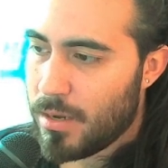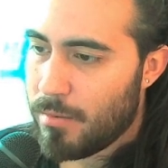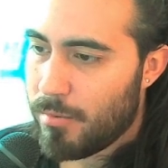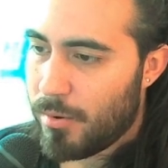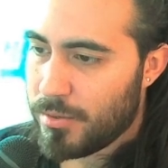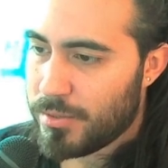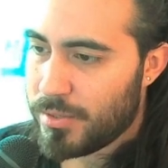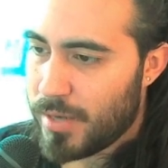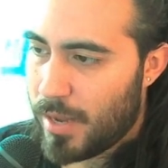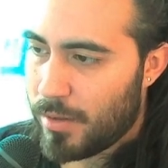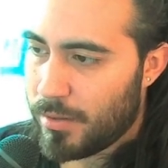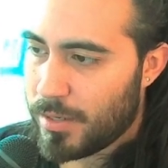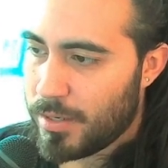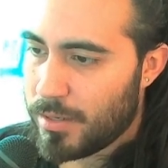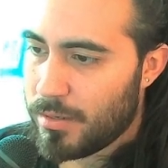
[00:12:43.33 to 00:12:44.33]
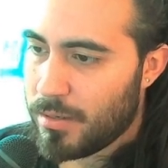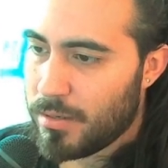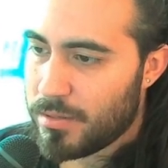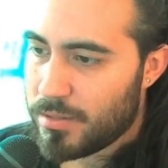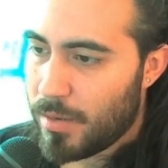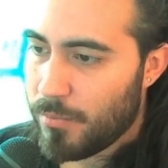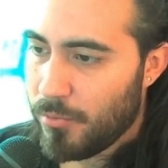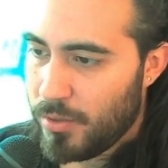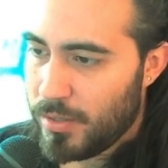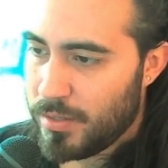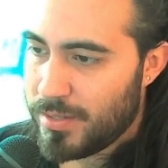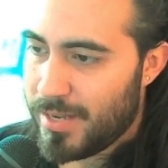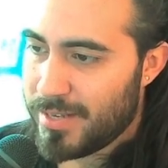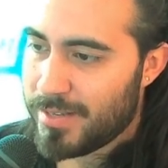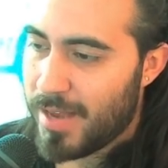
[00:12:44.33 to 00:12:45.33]
personality
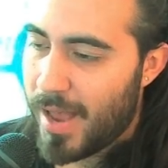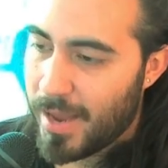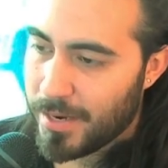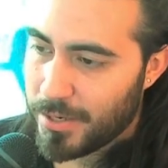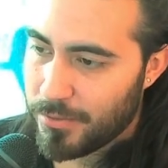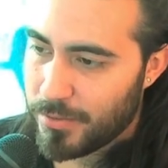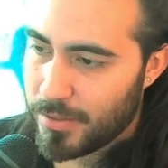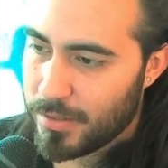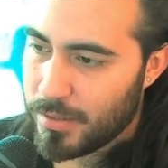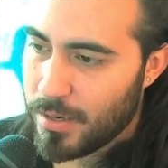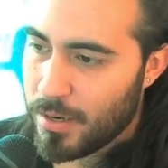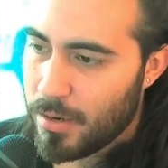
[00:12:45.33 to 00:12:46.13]
summaries as accurate